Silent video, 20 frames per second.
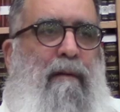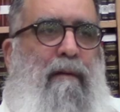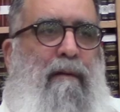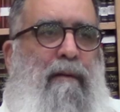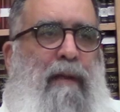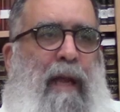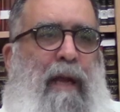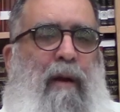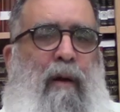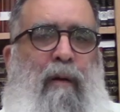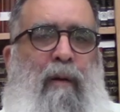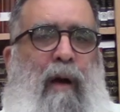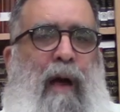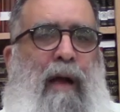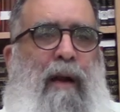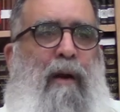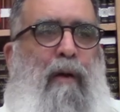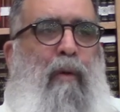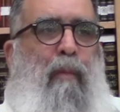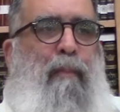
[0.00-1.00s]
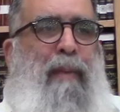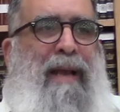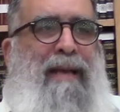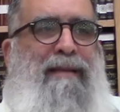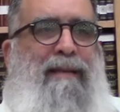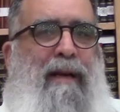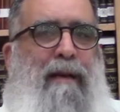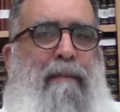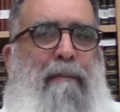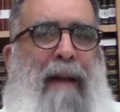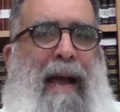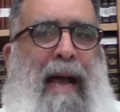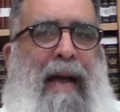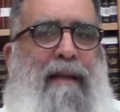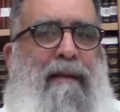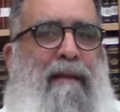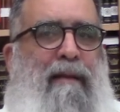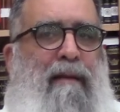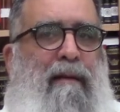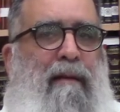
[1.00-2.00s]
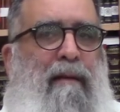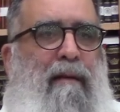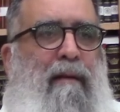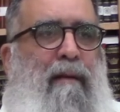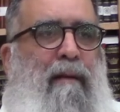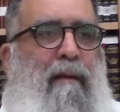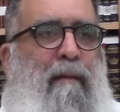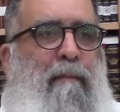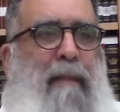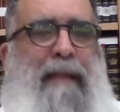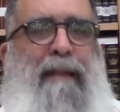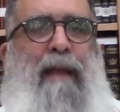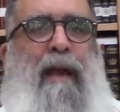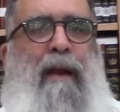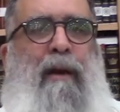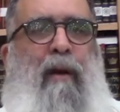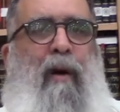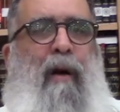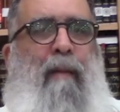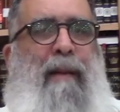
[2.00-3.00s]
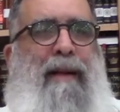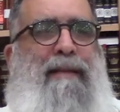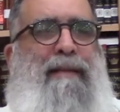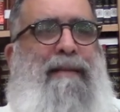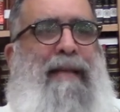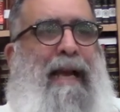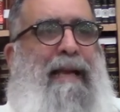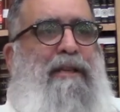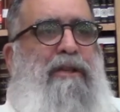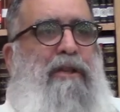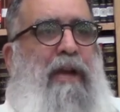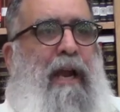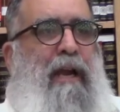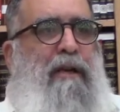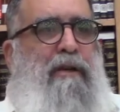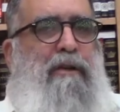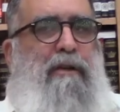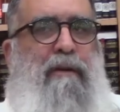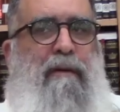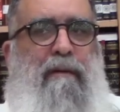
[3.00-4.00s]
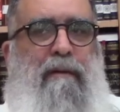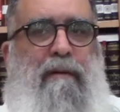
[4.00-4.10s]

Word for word: They don't know how to do basic math. But they know about sex change.